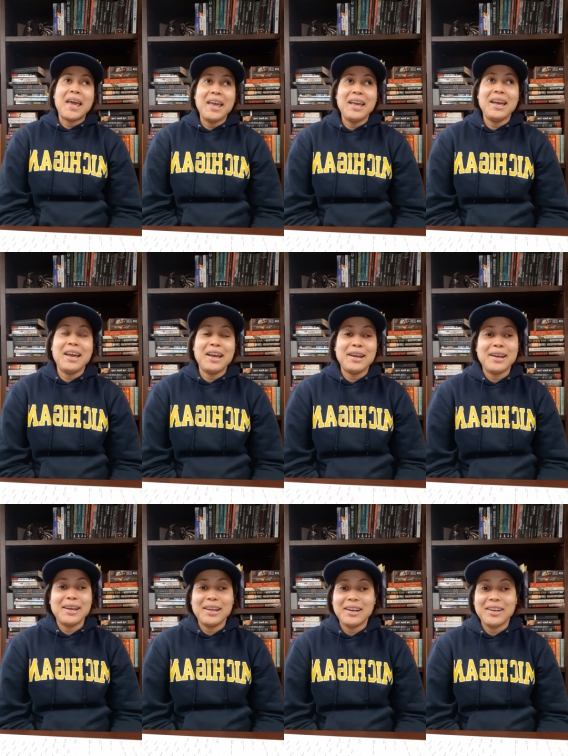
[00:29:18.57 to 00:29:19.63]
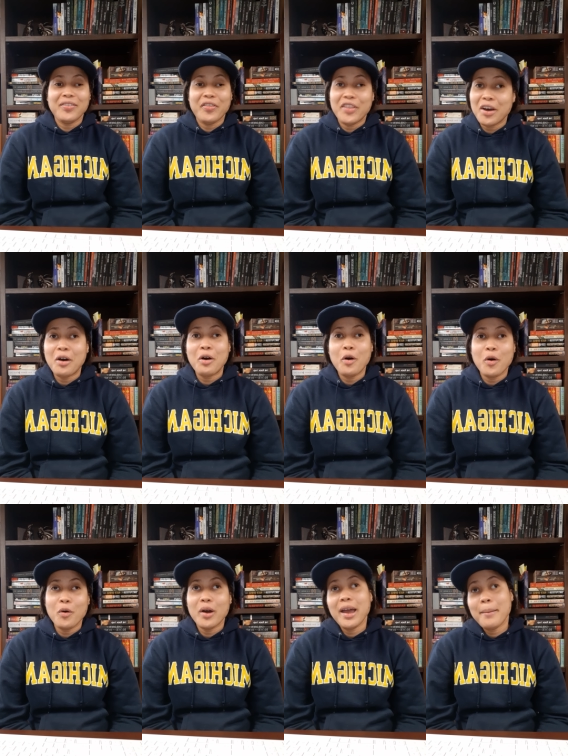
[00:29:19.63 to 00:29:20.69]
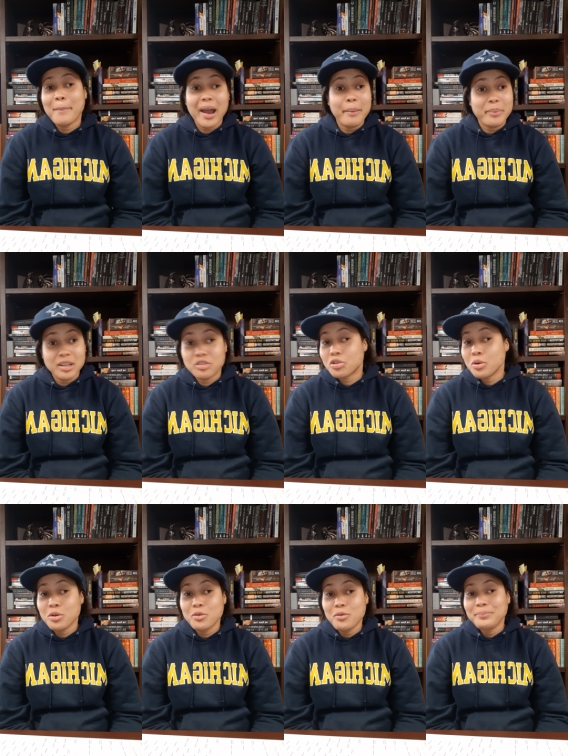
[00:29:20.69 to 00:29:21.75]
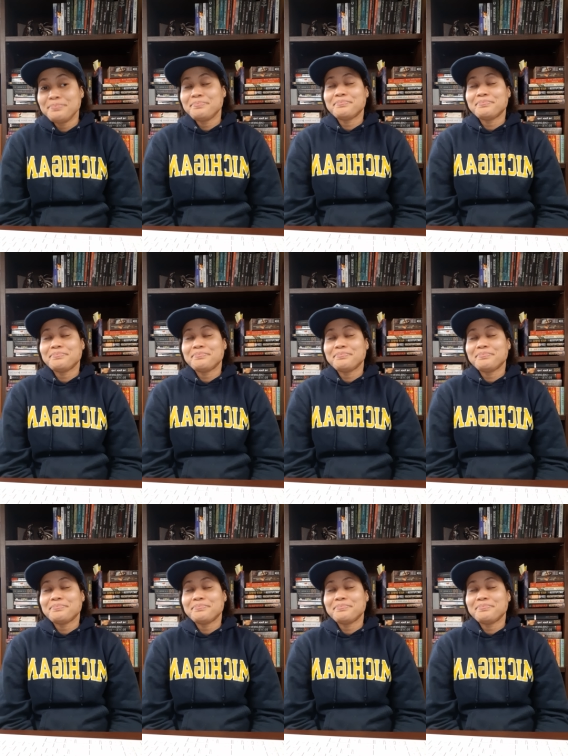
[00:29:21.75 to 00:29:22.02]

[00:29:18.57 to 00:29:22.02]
And though it might be true,